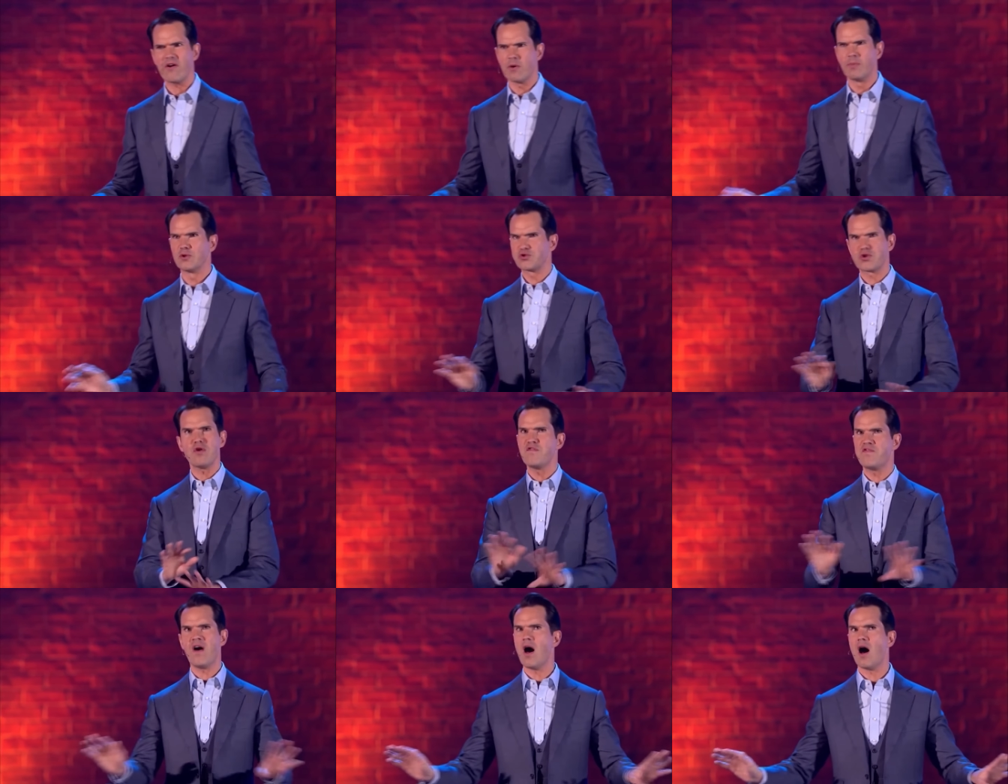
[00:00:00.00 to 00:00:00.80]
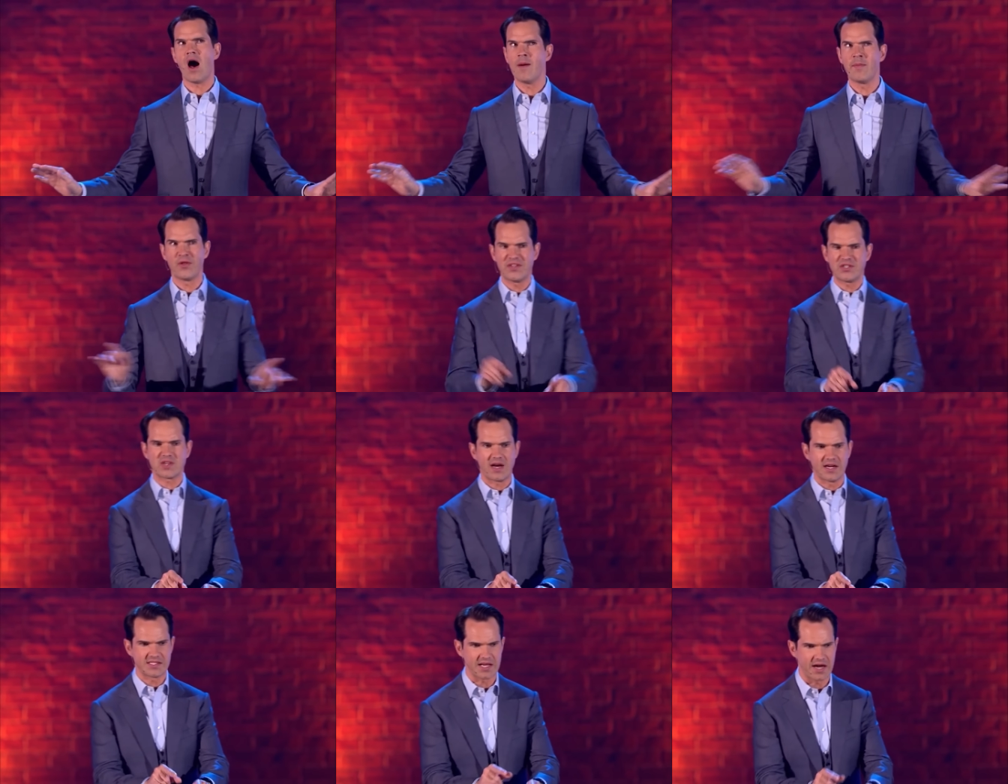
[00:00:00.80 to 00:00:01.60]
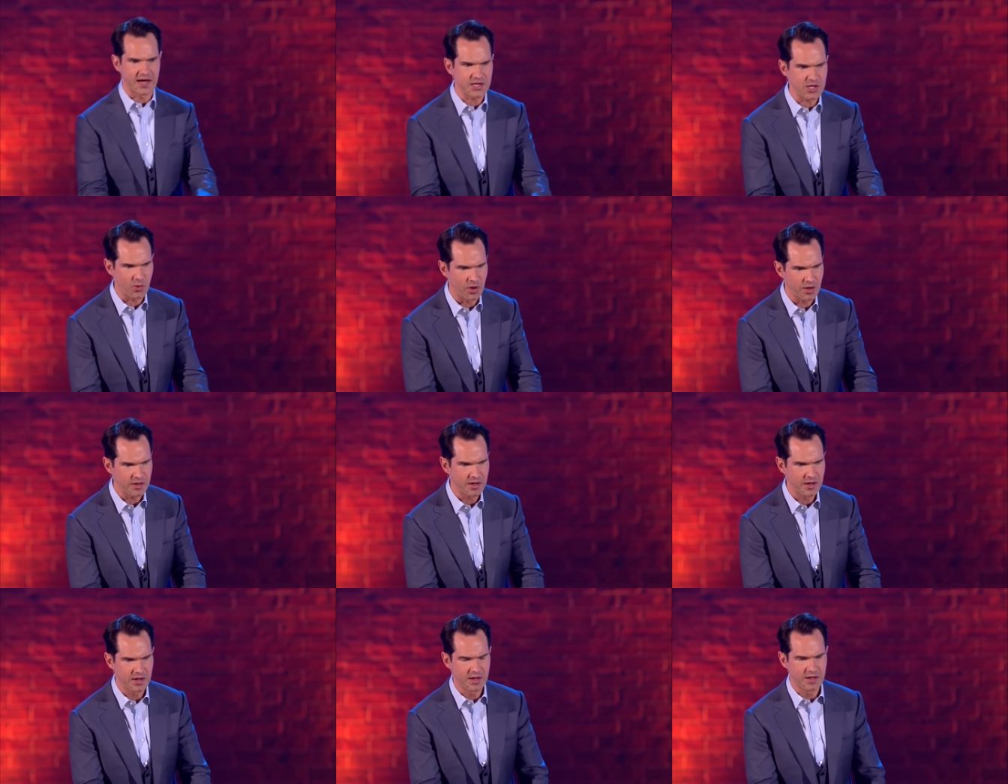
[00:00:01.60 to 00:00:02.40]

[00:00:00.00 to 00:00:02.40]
terrible. So far, I'm on this guy's side. Go on.